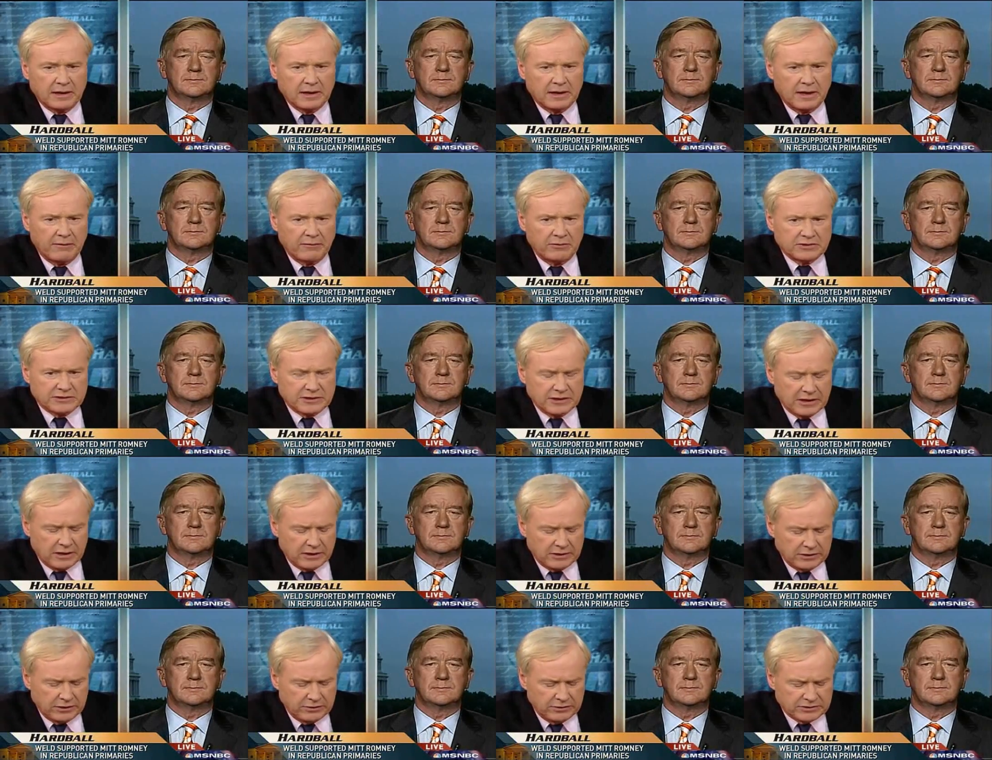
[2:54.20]
Speaker 1: it was uh,
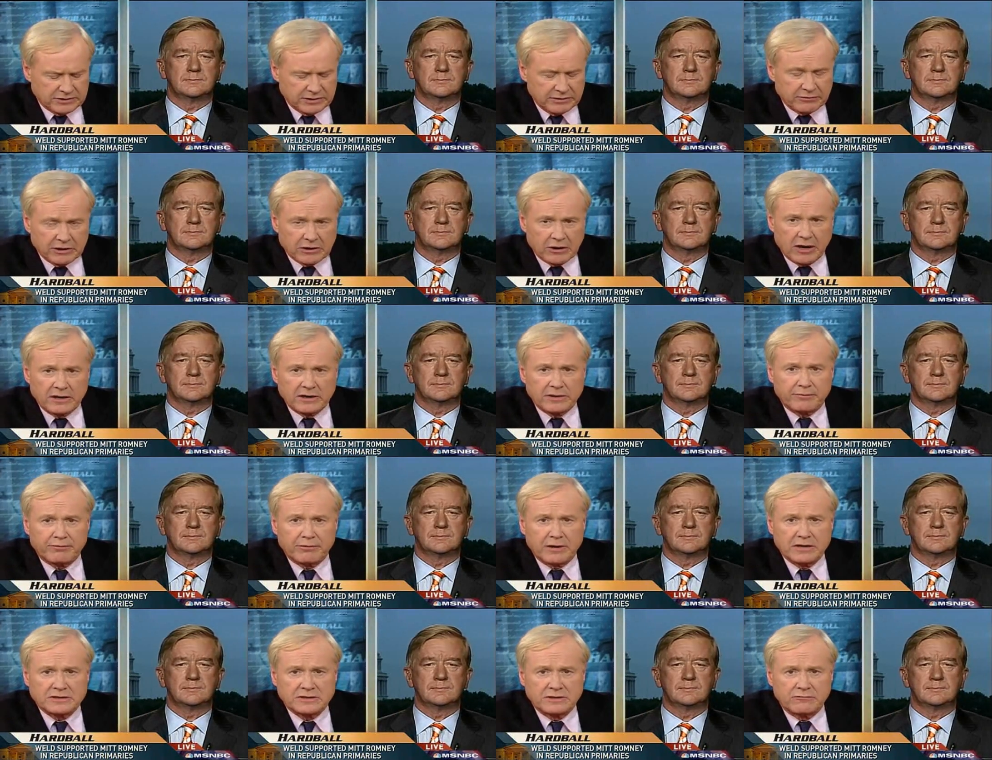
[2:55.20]
used in regard to
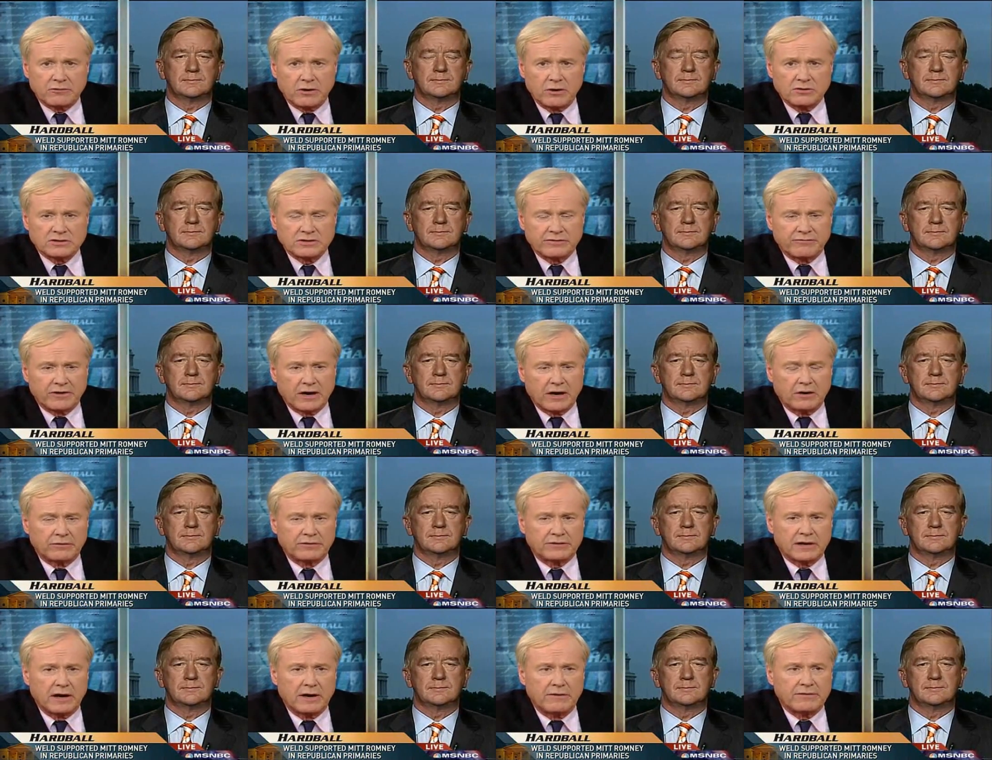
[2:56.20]
President
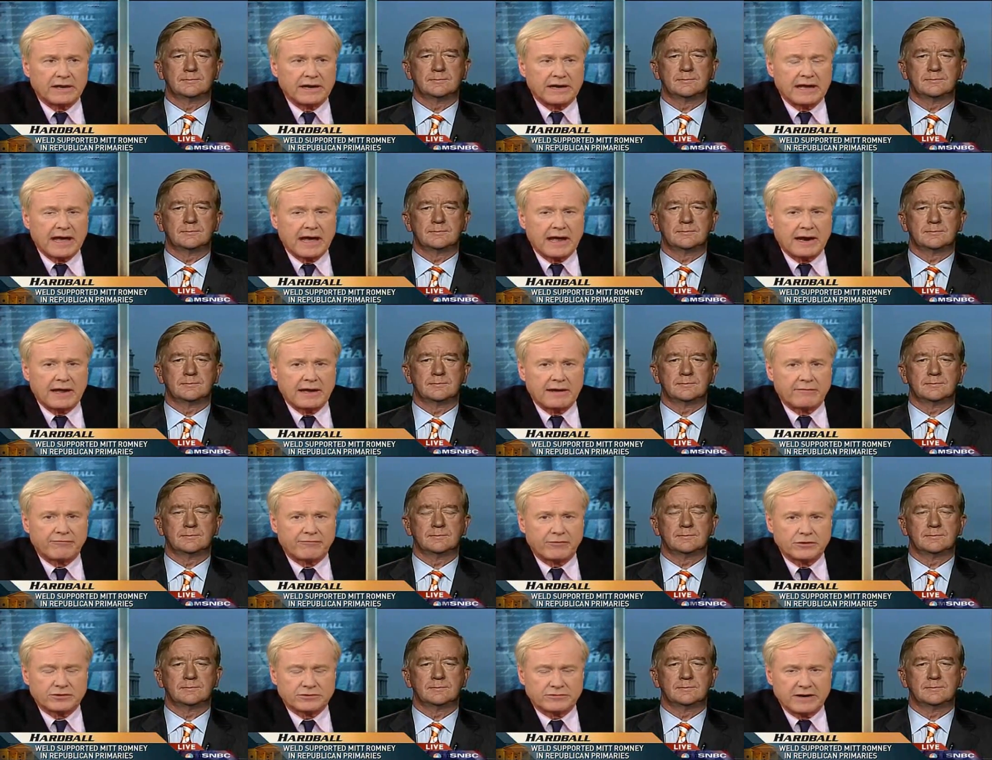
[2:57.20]
Roosevelt uh, that he had a, a
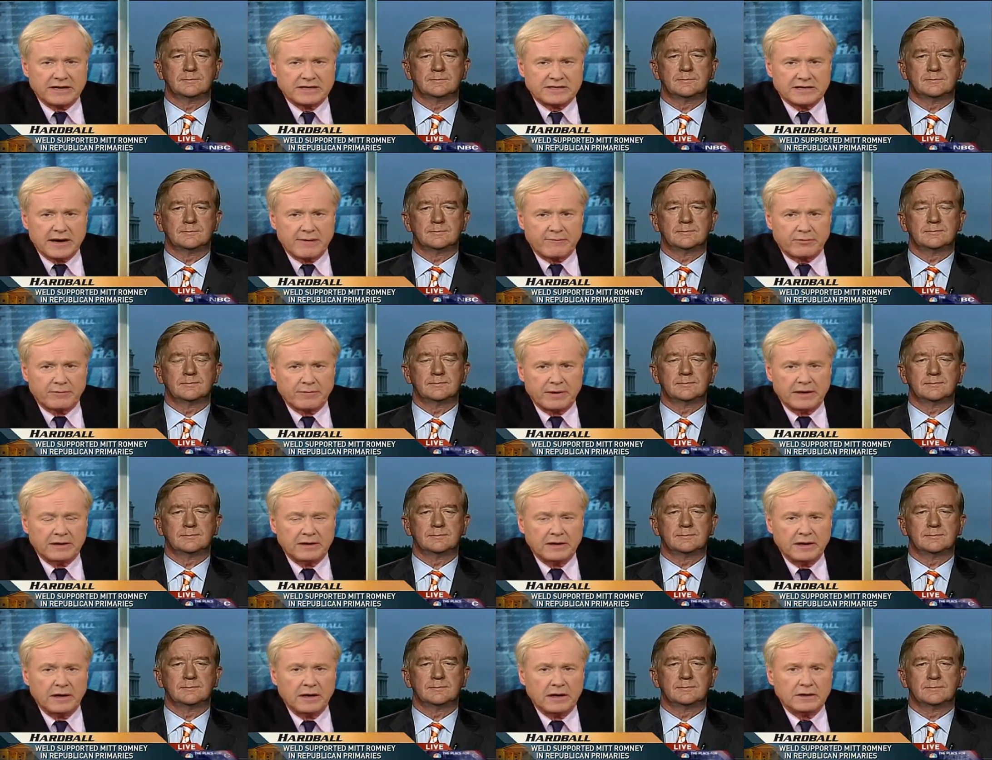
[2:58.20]
first-rate
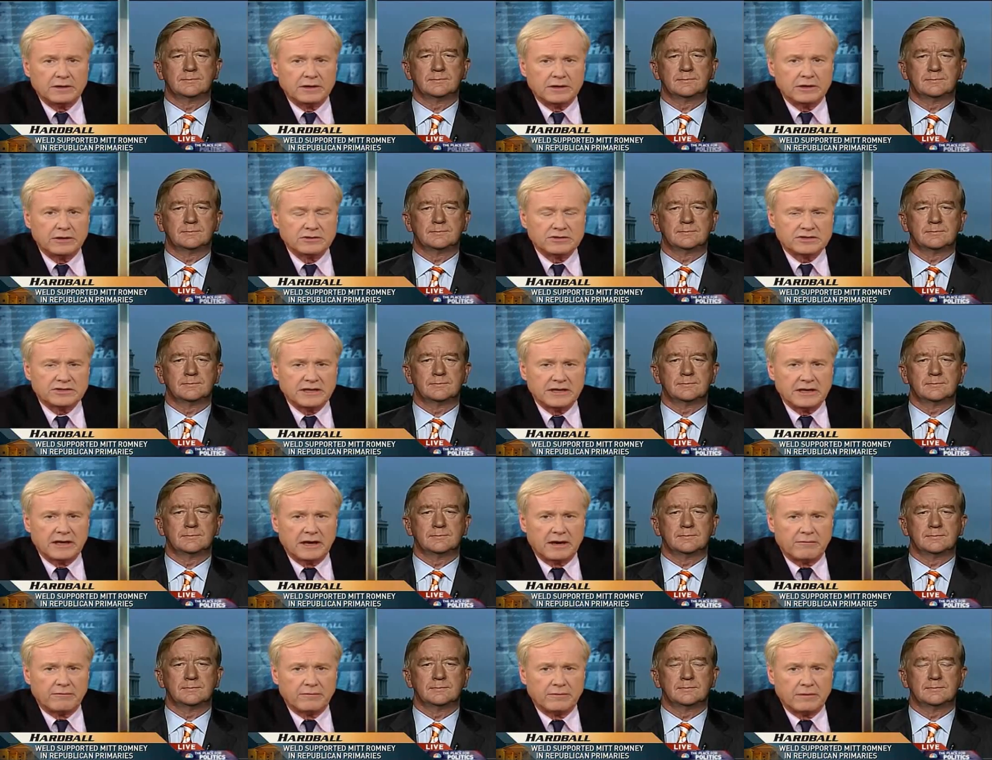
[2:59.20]
temperament. Do you see
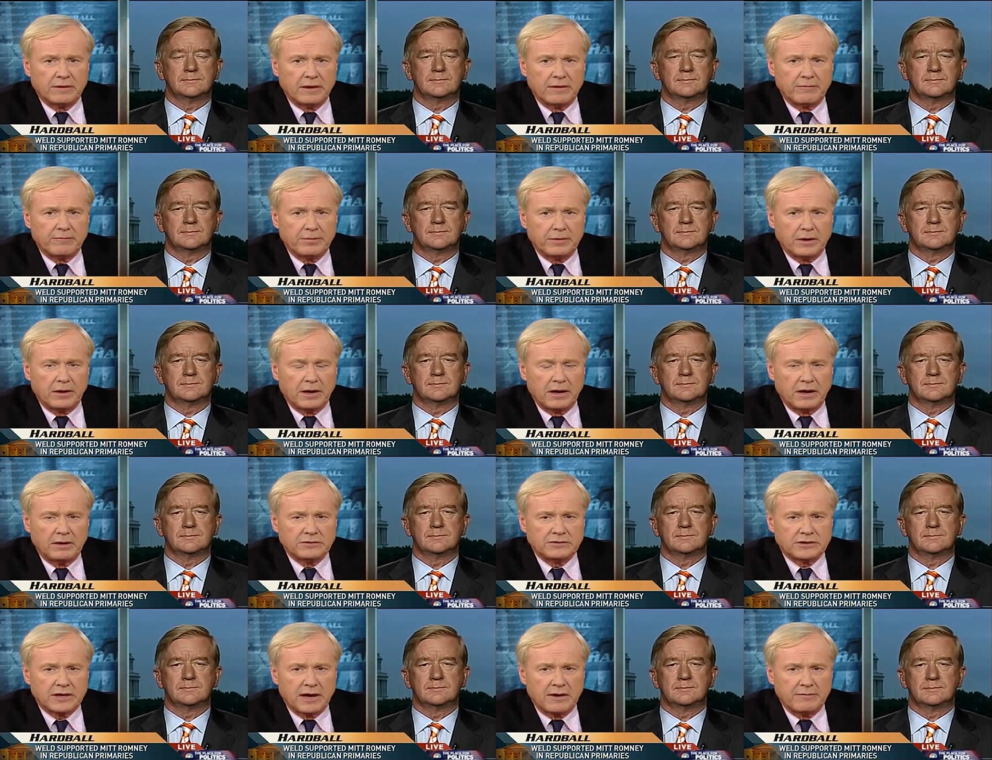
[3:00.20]
uh, uh,
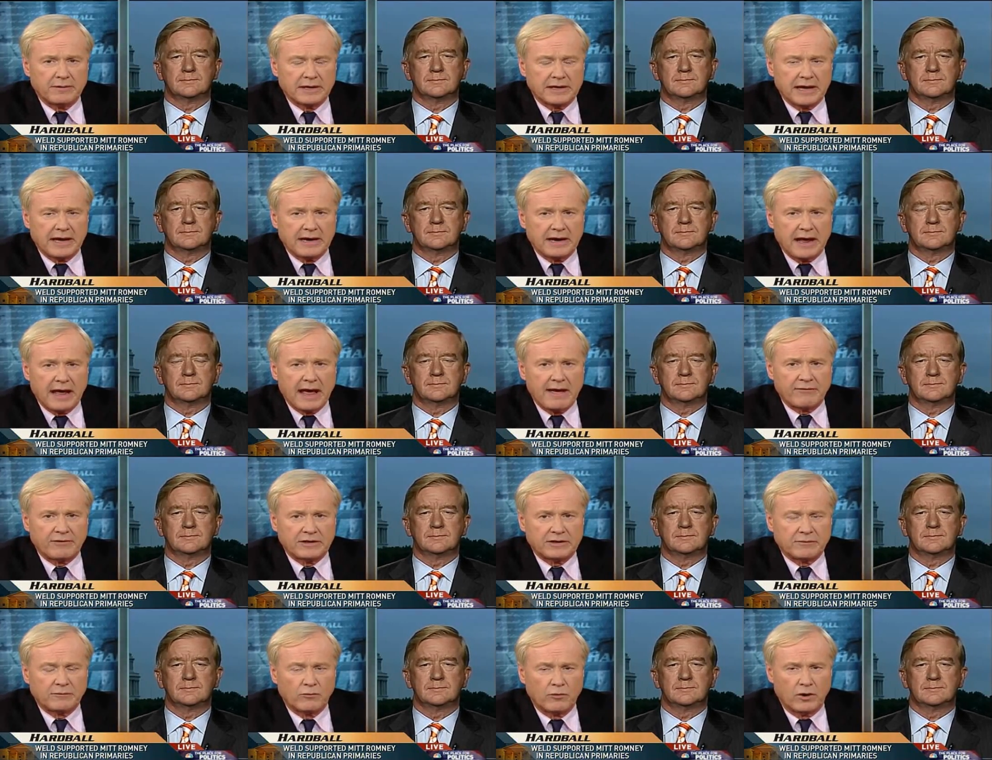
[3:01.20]
John McCain
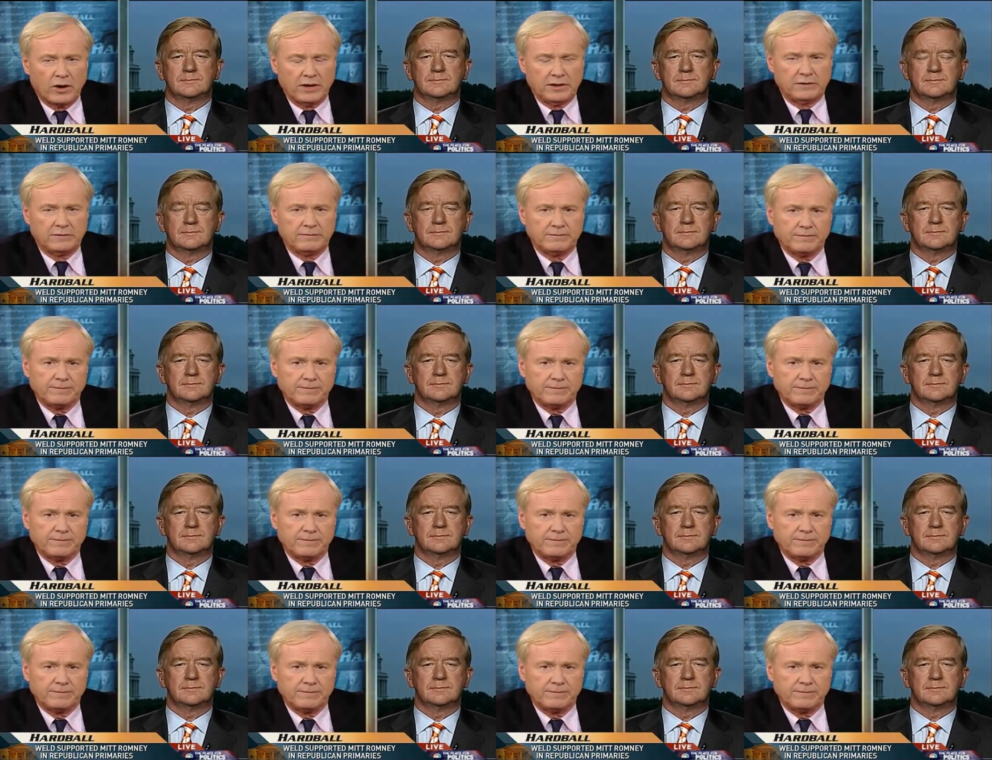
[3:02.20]
having one?